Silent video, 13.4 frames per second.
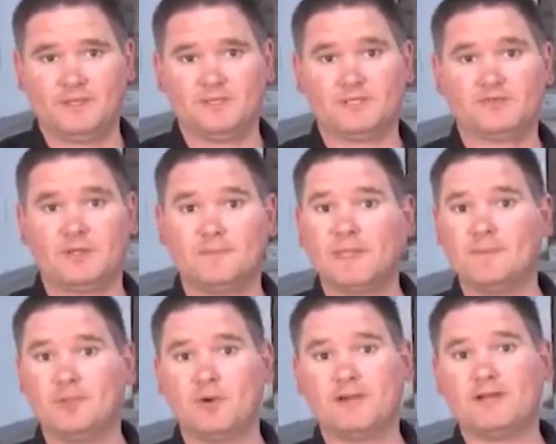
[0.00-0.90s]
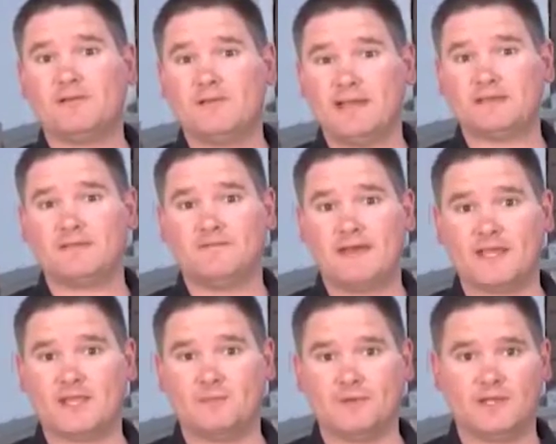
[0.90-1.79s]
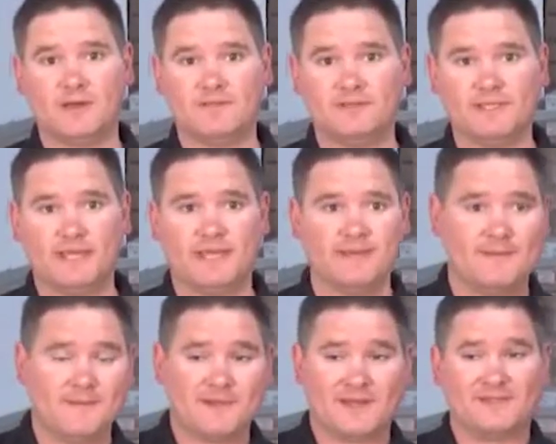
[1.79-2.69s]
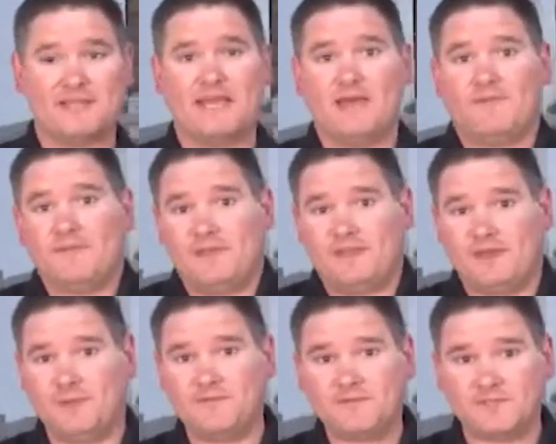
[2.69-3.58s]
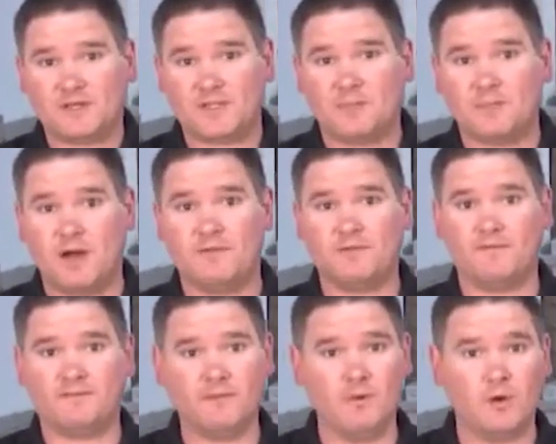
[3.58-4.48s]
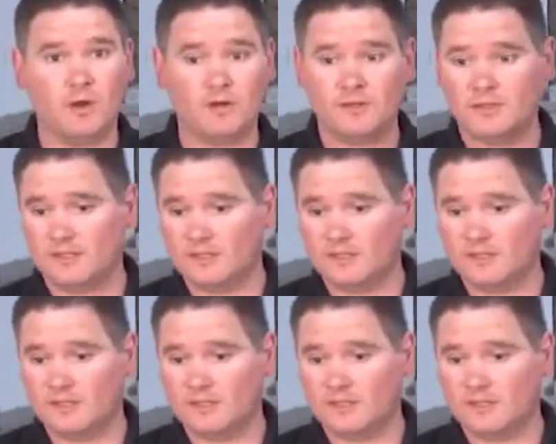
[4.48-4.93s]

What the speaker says: It's extremely important to clean out the vacuum recovery tank because everything that we've sucked up off the floor